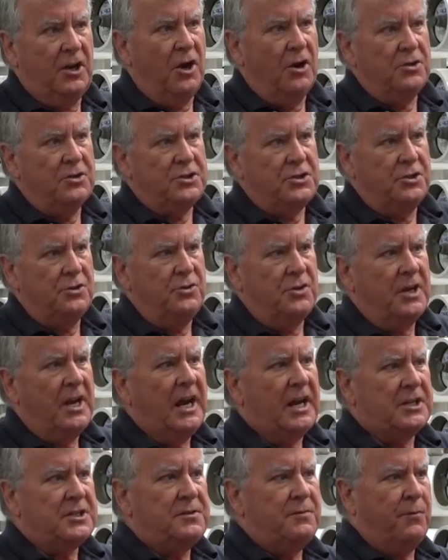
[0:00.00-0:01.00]
goes through the
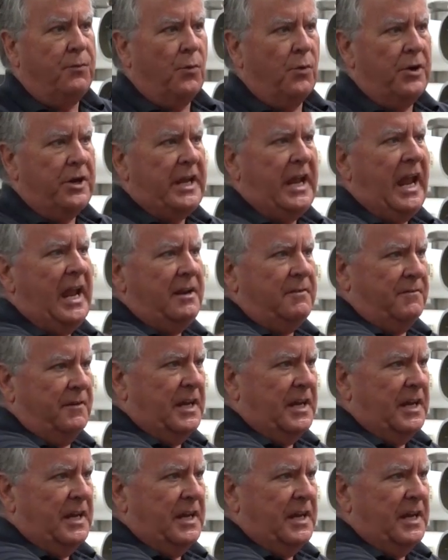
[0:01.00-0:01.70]
next 48